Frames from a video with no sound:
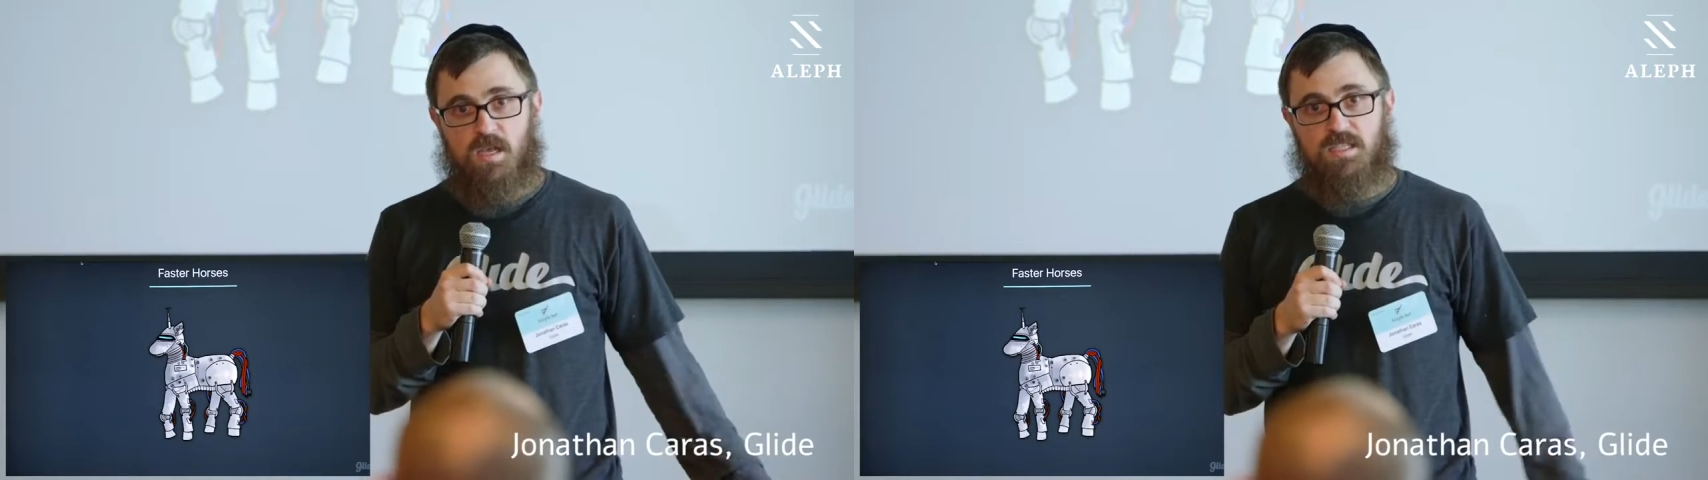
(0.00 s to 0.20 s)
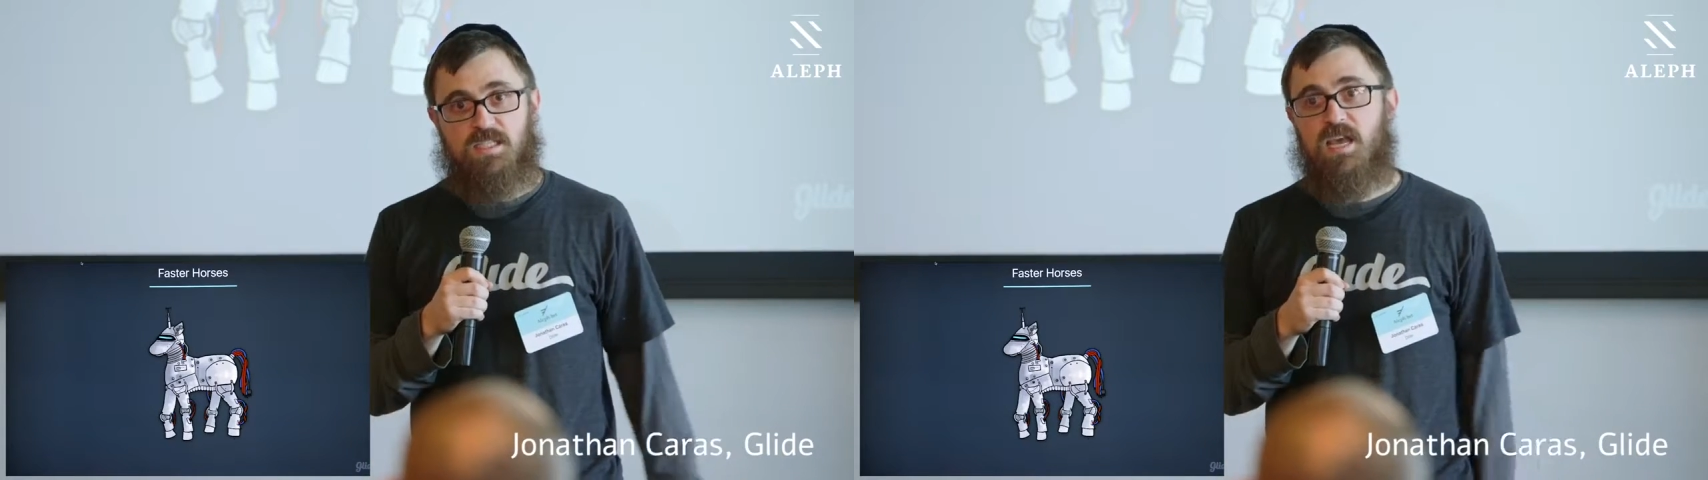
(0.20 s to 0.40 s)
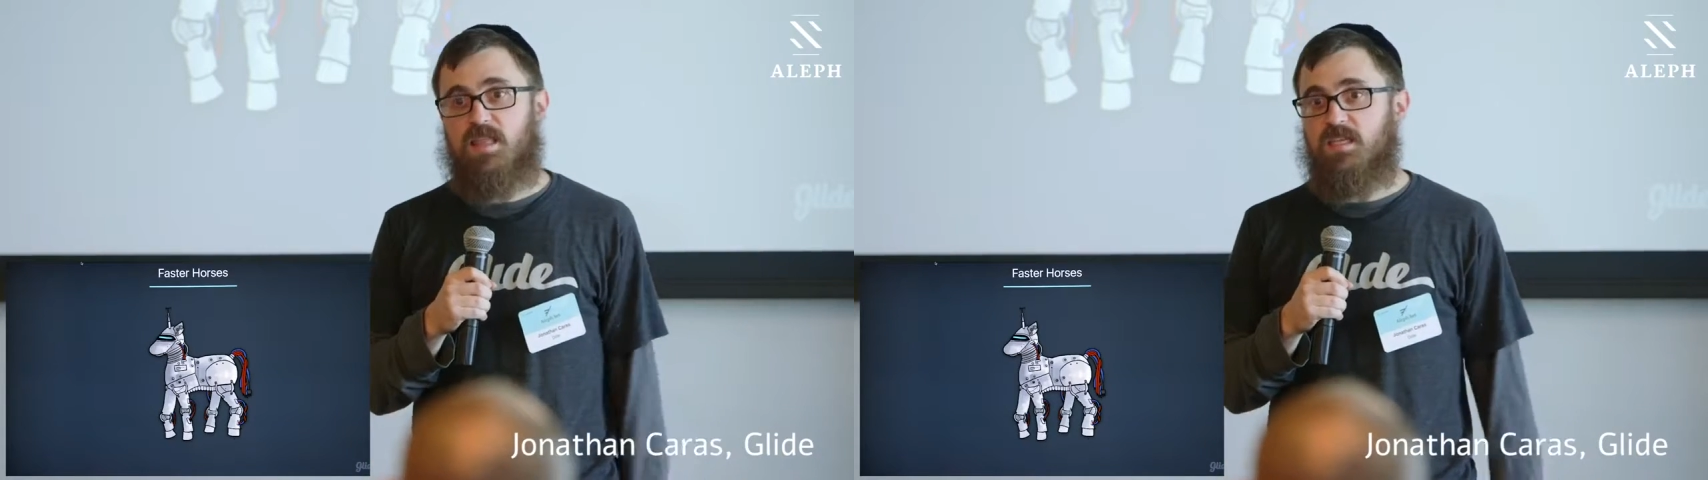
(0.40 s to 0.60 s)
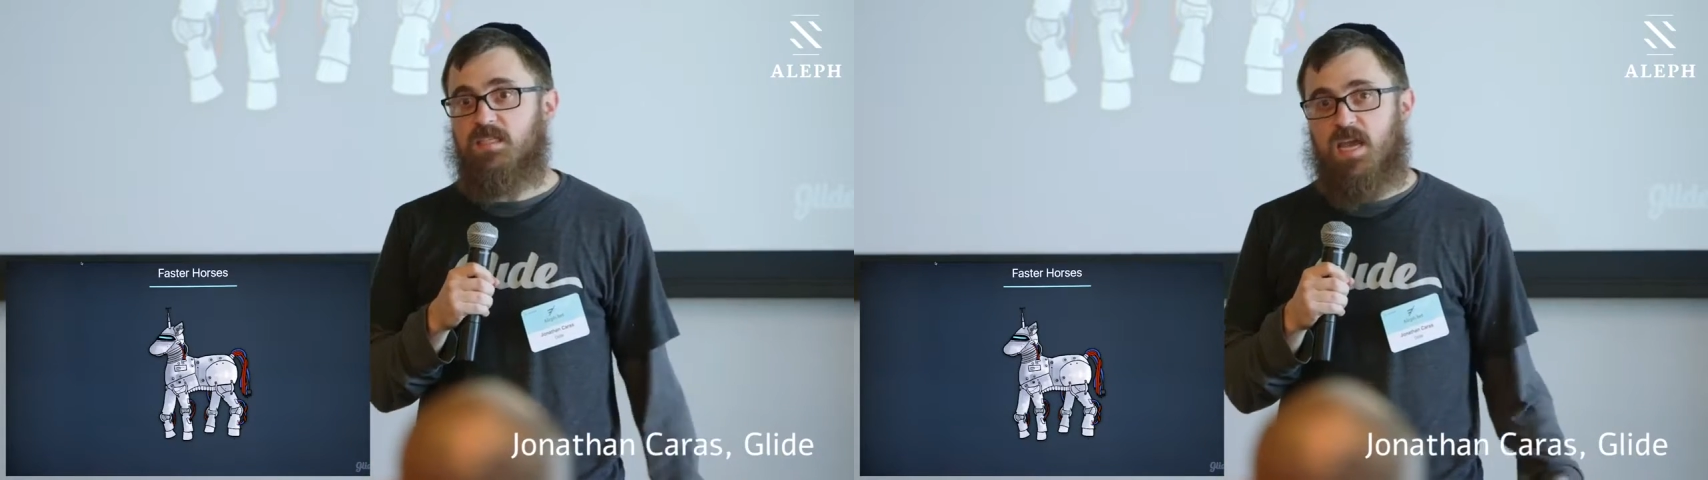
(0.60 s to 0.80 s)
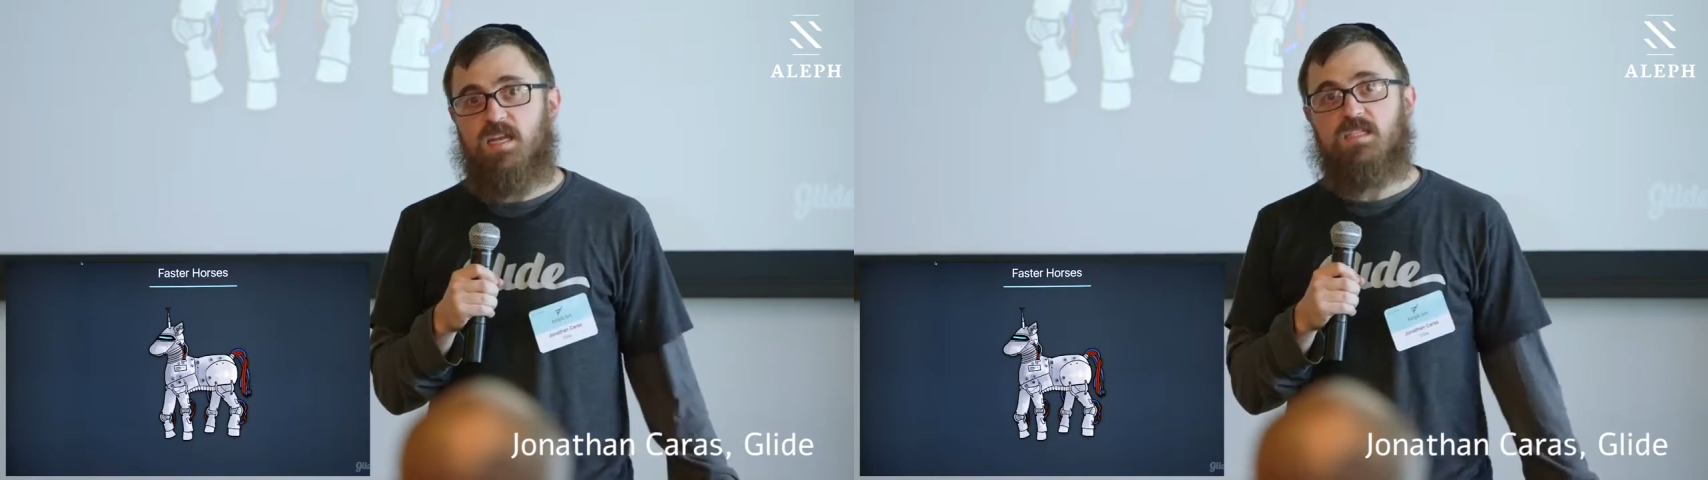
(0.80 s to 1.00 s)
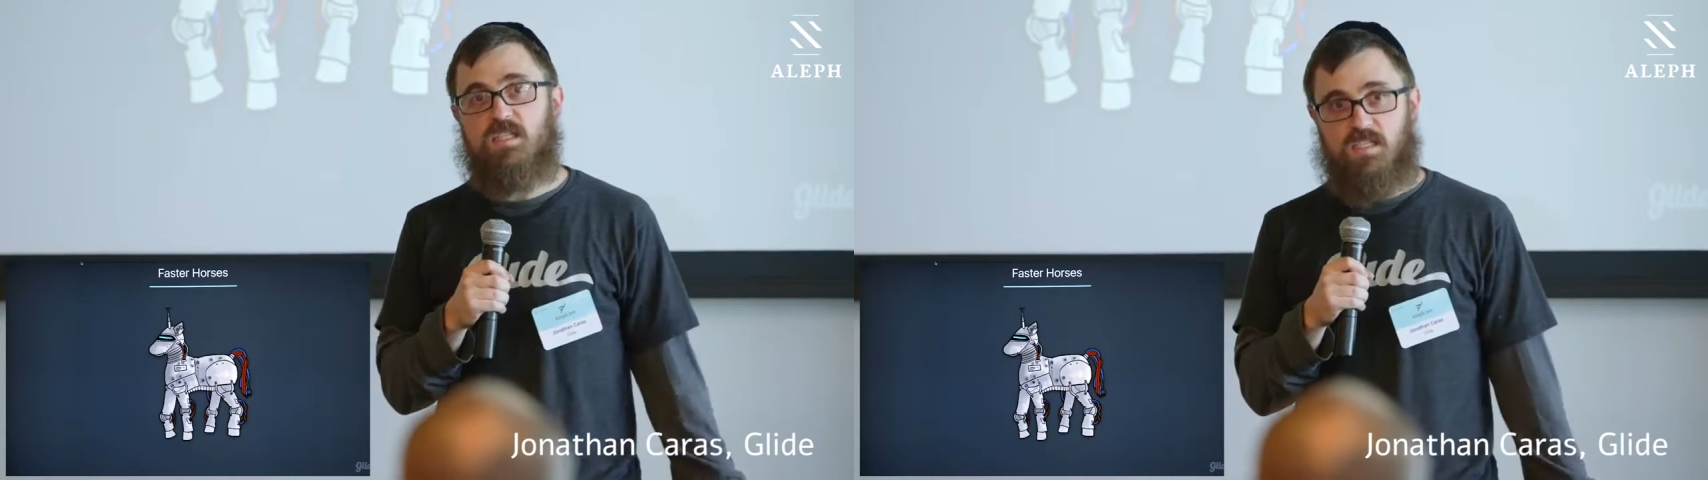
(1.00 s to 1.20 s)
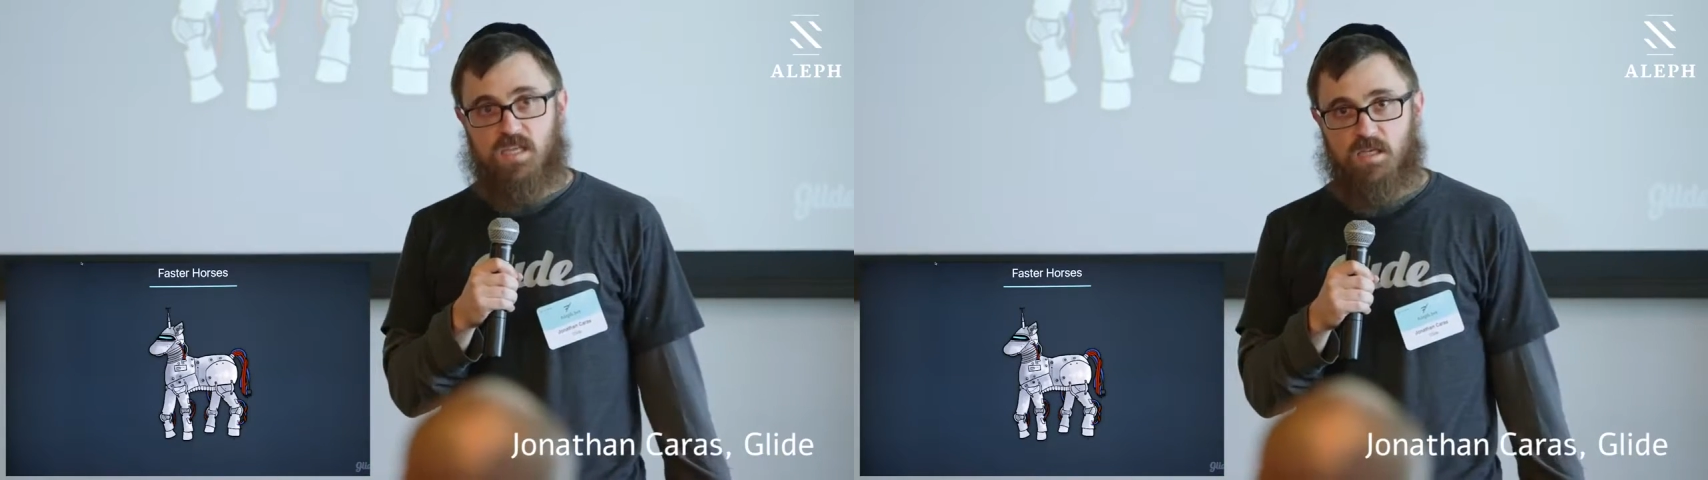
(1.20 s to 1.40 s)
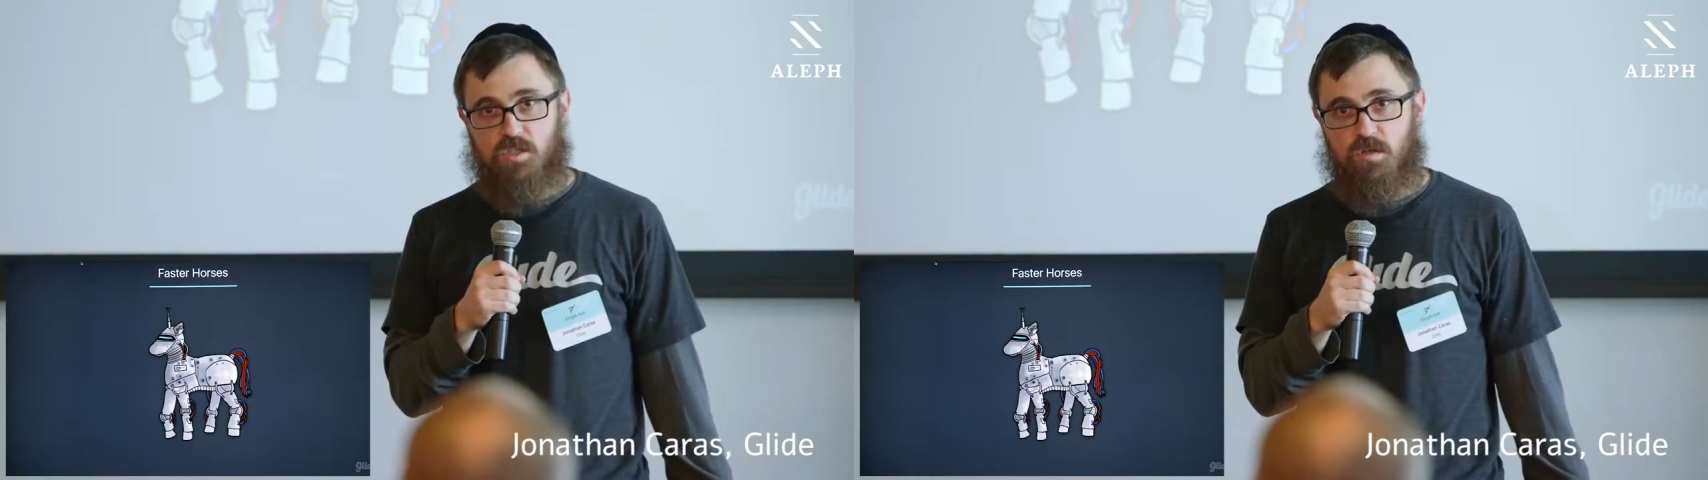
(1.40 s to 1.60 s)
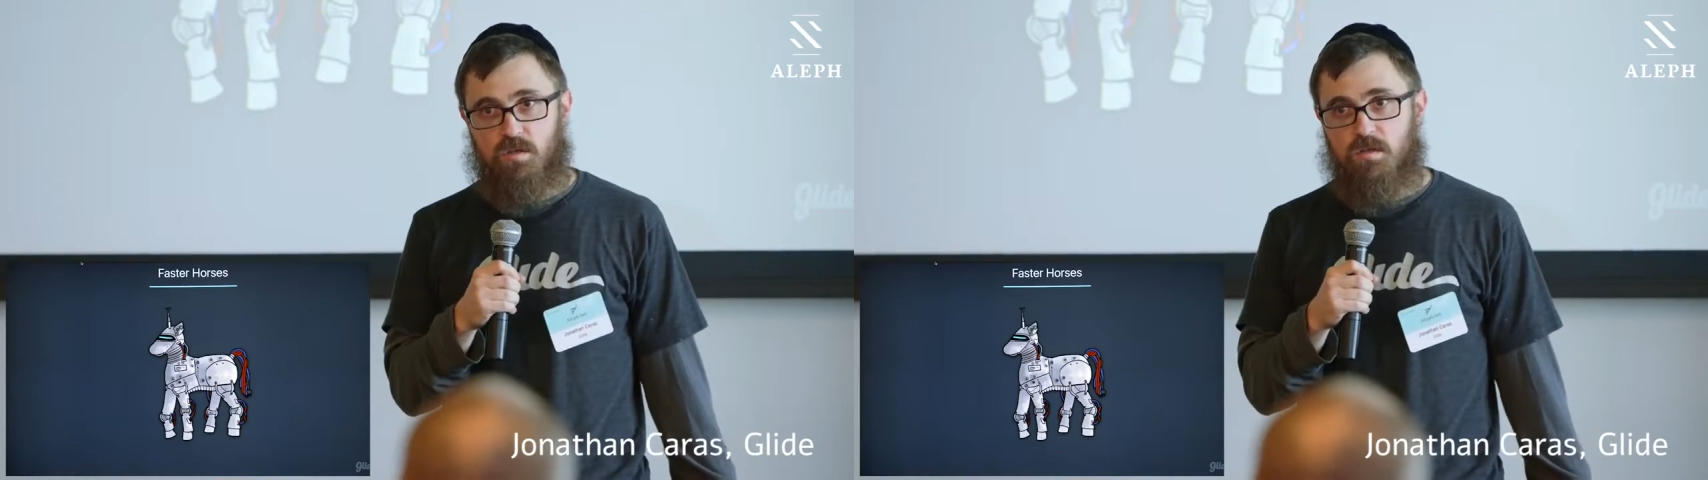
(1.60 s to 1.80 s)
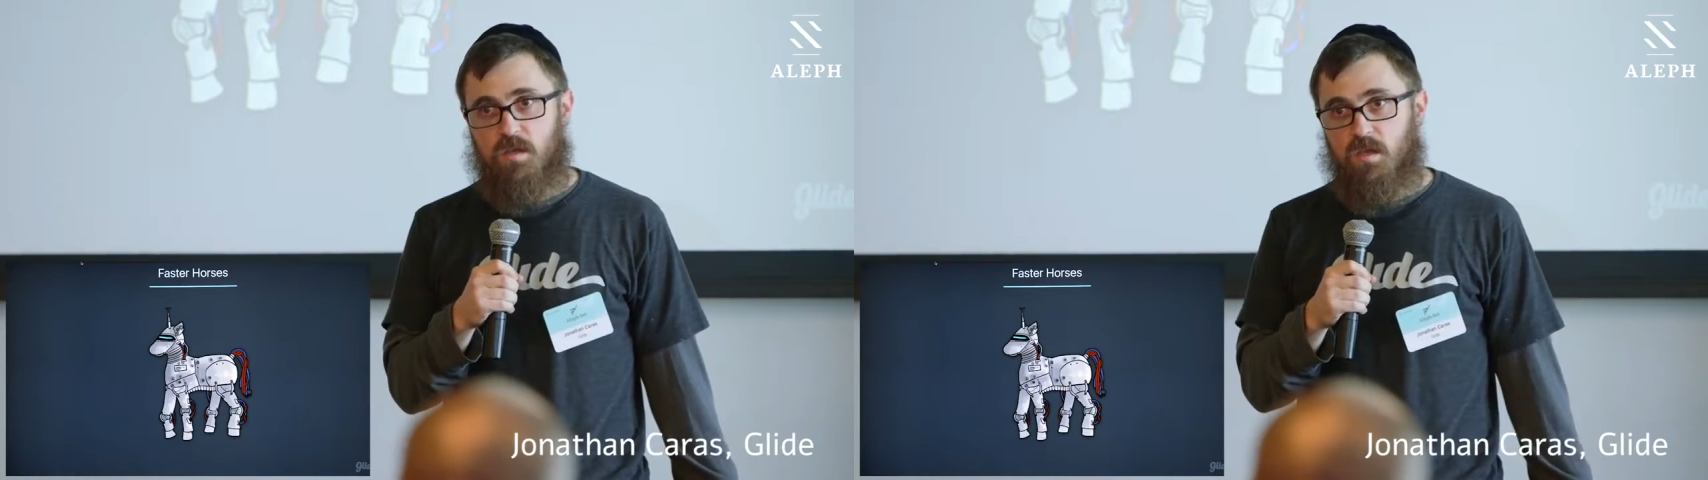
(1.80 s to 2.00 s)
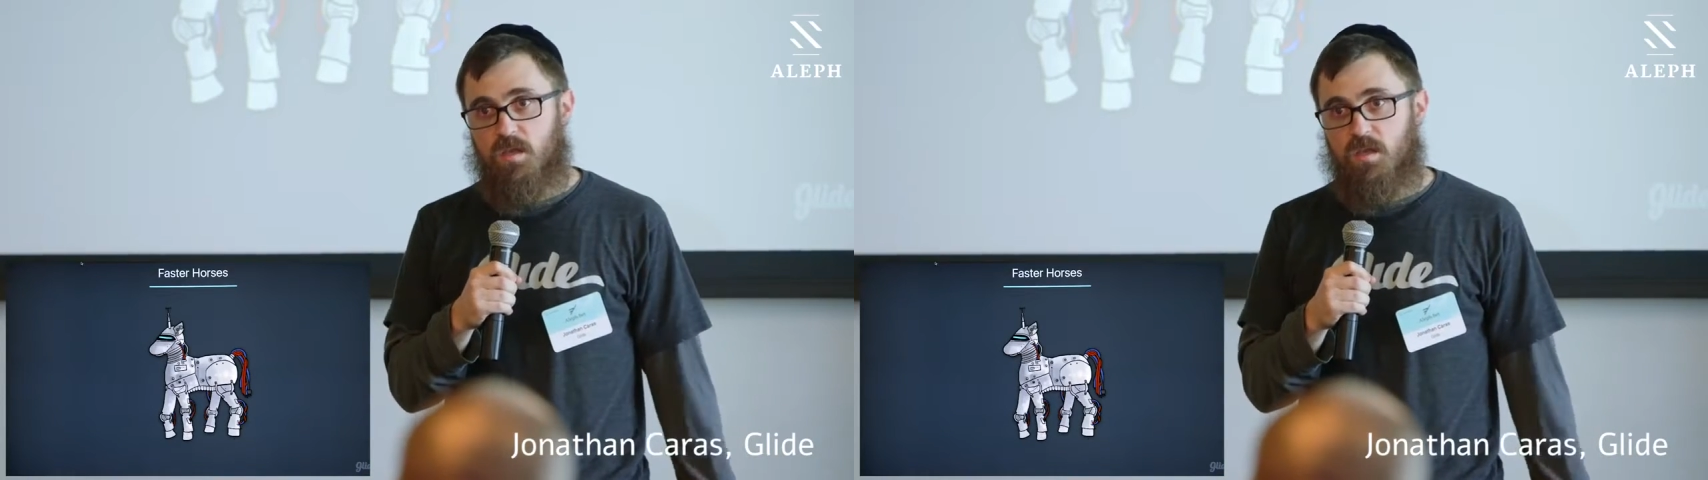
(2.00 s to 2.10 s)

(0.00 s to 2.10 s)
It's saying that data is essential,